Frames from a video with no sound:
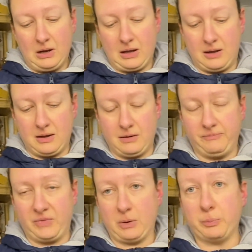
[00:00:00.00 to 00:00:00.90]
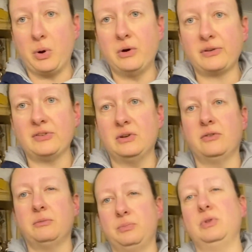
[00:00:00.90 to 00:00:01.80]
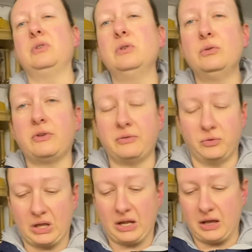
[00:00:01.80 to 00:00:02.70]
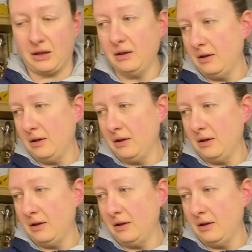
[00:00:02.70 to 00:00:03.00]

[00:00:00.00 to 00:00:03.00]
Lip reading: Now porcelain is a beautiful clay,